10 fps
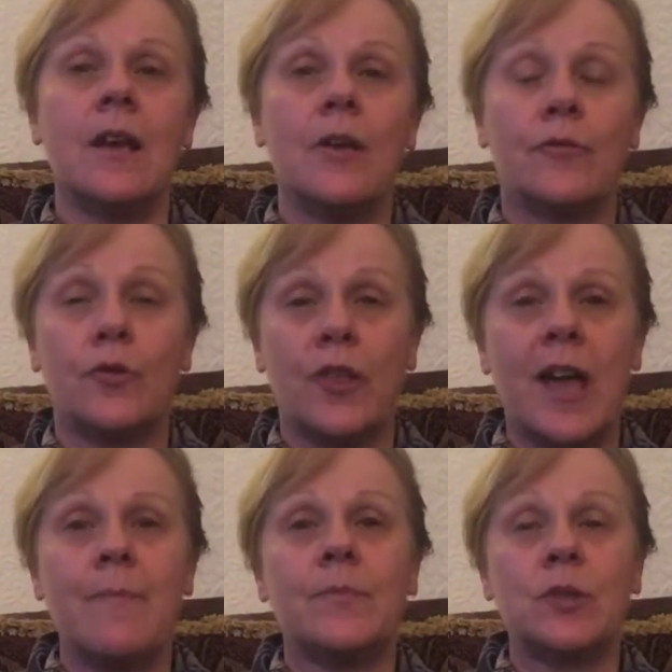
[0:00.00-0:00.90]
for
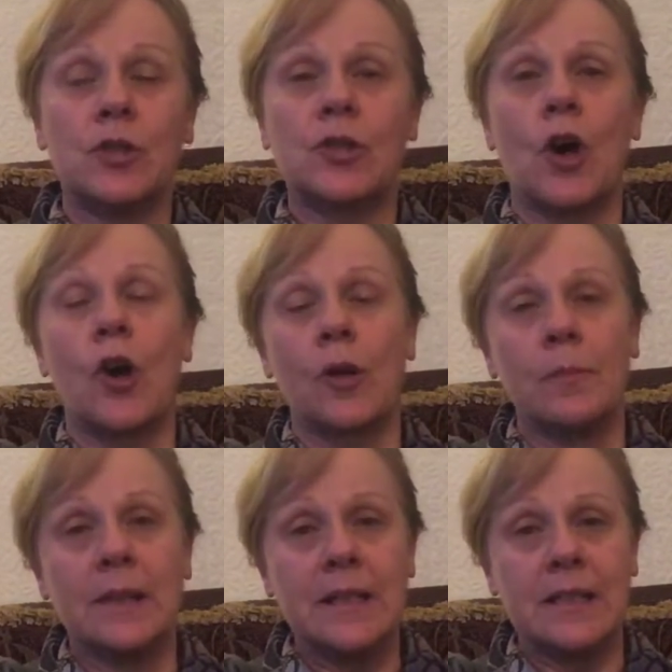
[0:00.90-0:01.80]
them to start
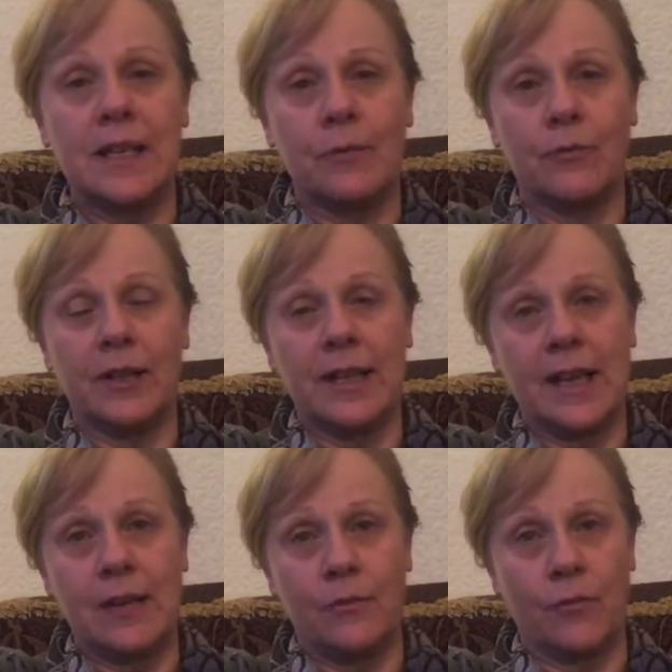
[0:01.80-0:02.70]
completing and filling
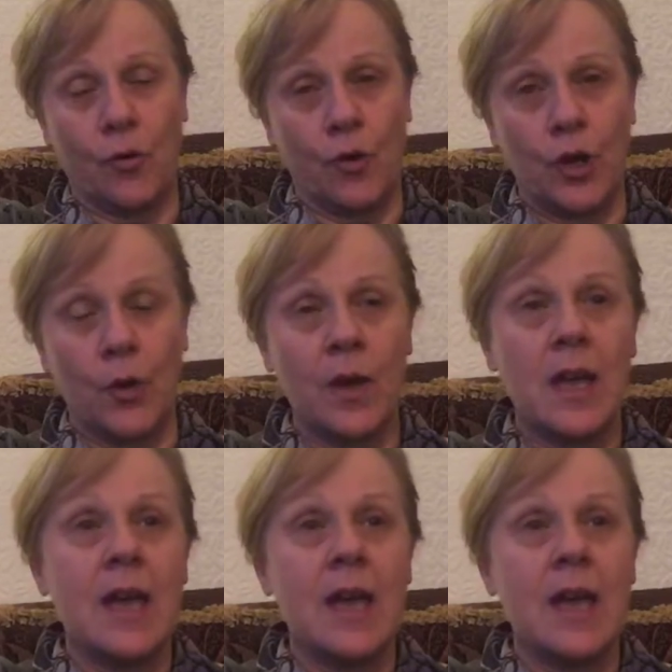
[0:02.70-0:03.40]
in for you.